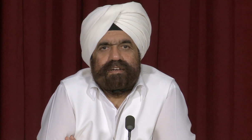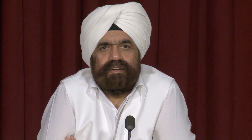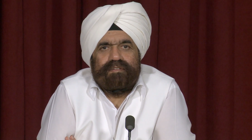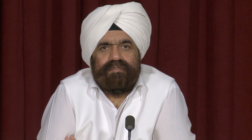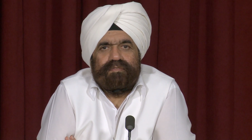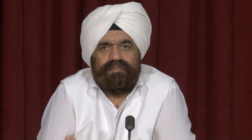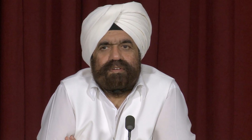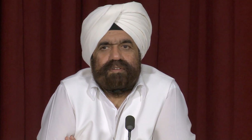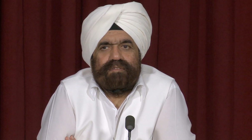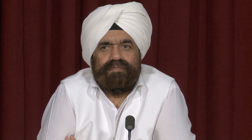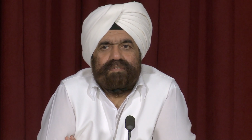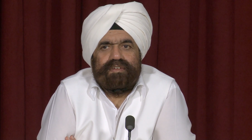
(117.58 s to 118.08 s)

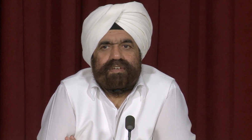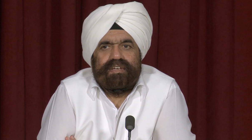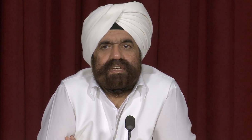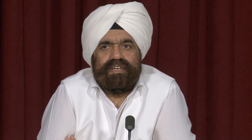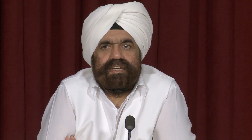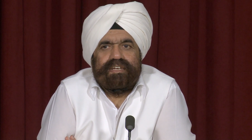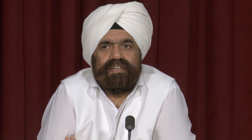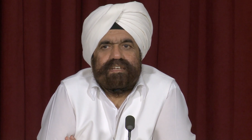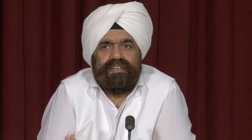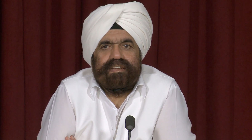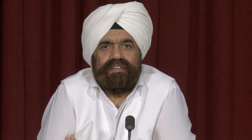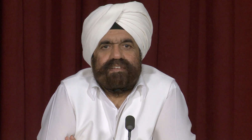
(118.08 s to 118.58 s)
When
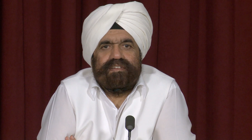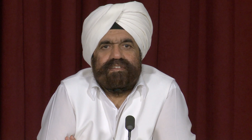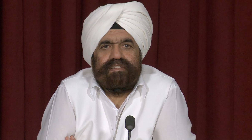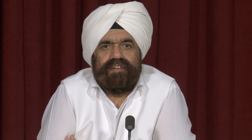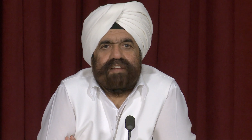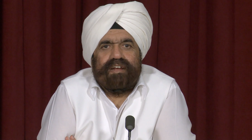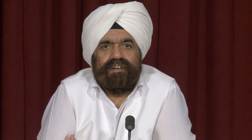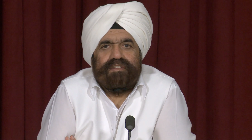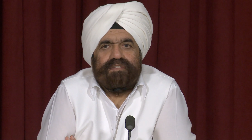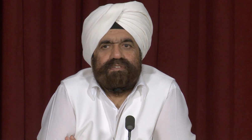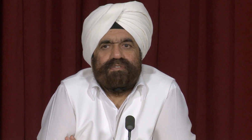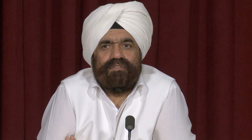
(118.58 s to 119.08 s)
we
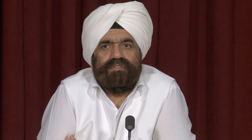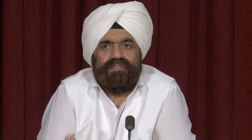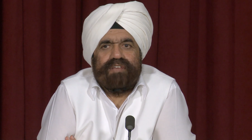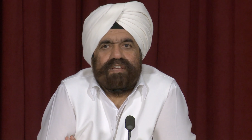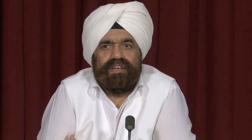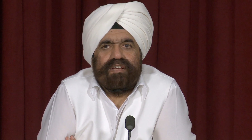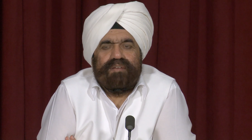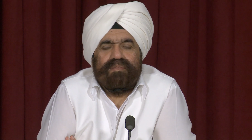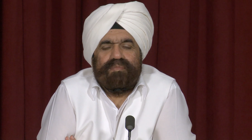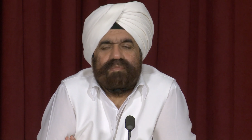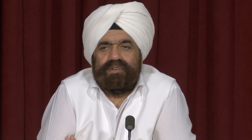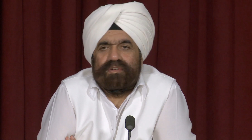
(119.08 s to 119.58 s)
start to
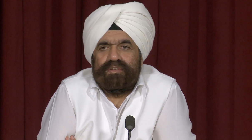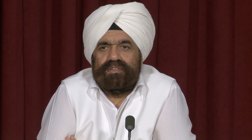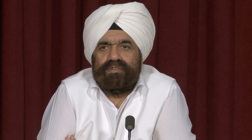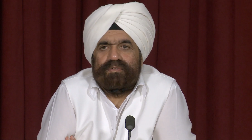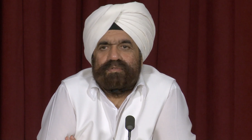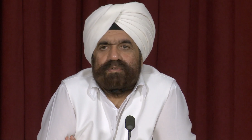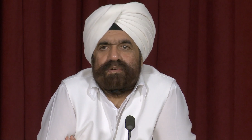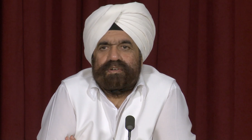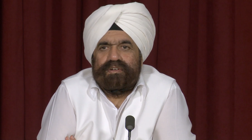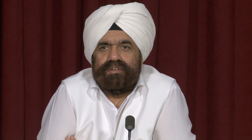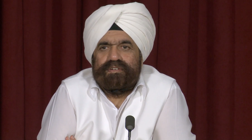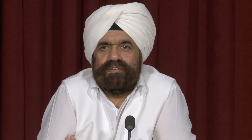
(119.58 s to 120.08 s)
think about the
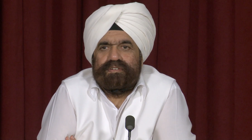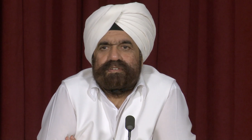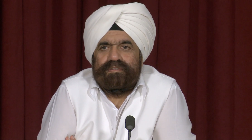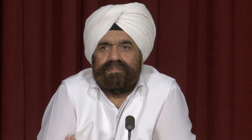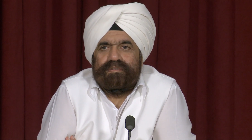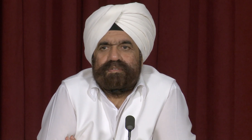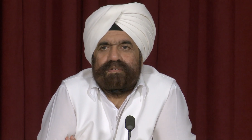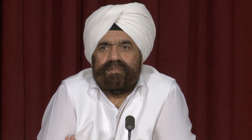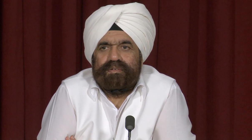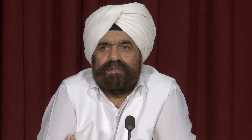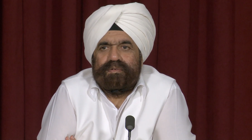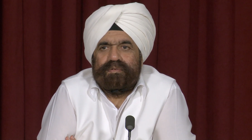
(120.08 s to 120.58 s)
words,
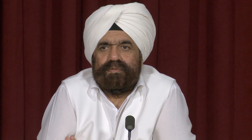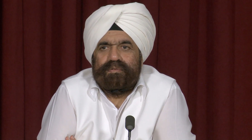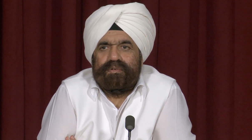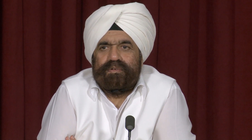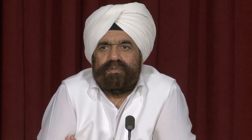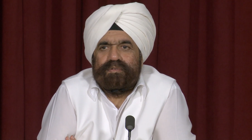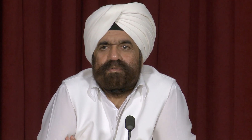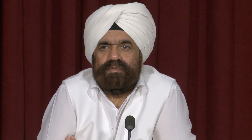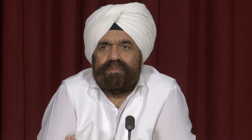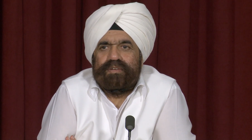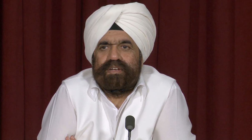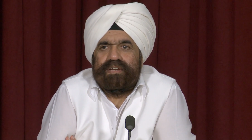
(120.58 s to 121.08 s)

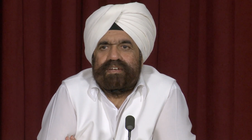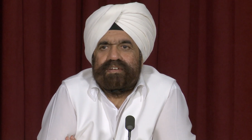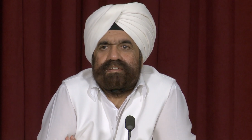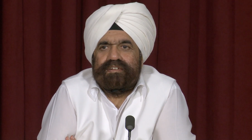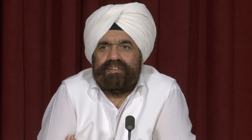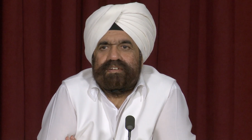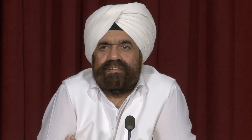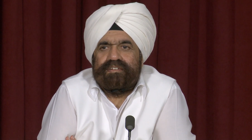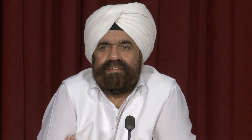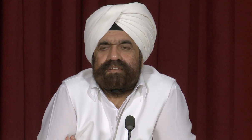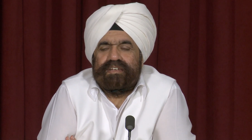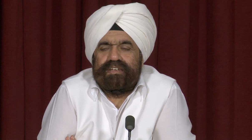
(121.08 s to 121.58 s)
what's very
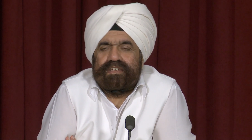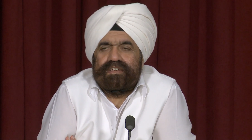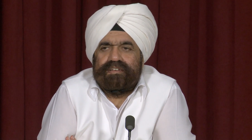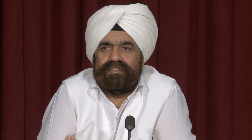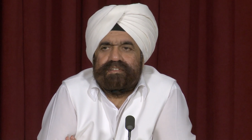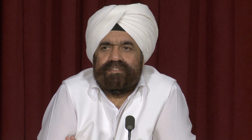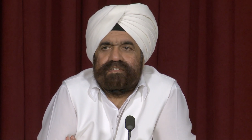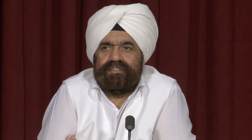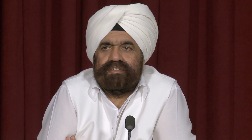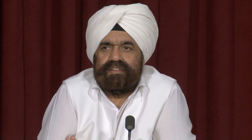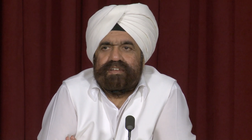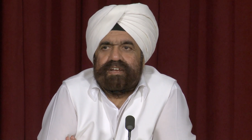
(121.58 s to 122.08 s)
interesting
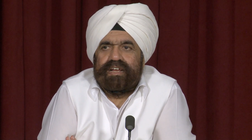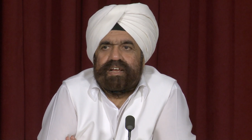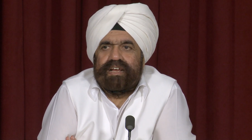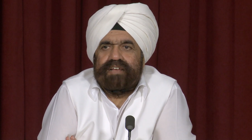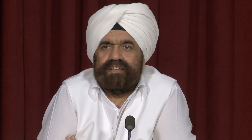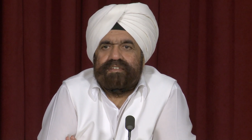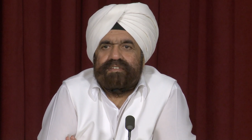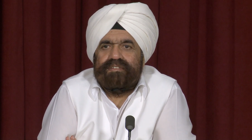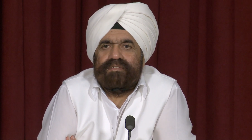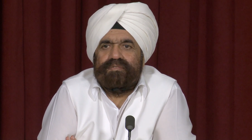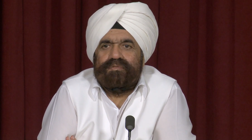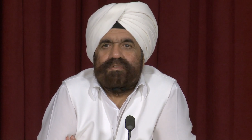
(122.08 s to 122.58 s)
is that
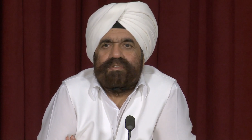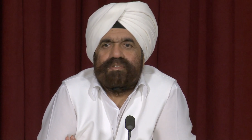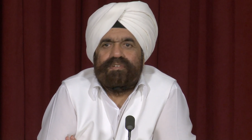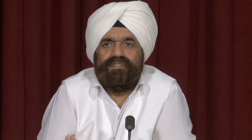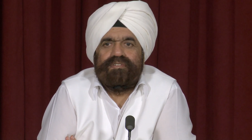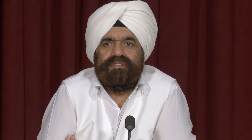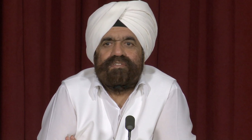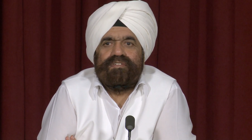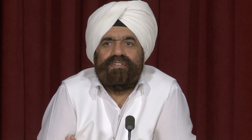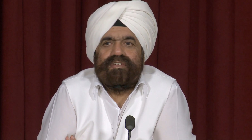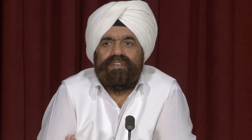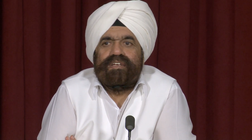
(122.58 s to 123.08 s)
as the
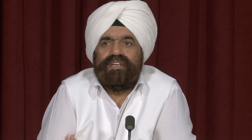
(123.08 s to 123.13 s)
words